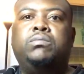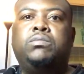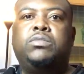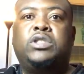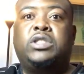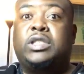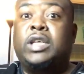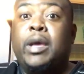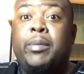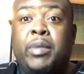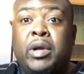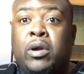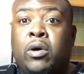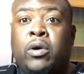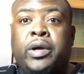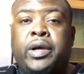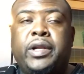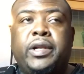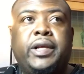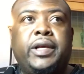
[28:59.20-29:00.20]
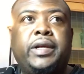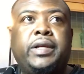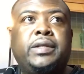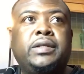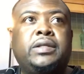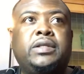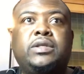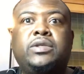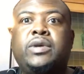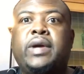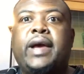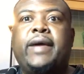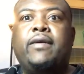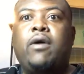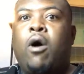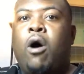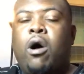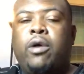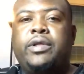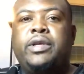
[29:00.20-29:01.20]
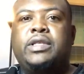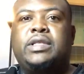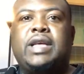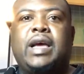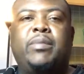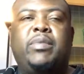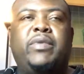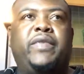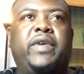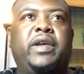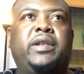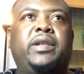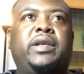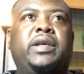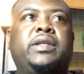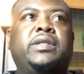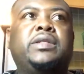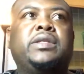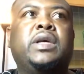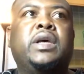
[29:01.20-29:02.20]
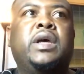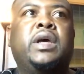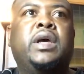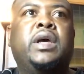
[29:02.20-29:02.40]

Seminole Indians, you had all these type of Indians.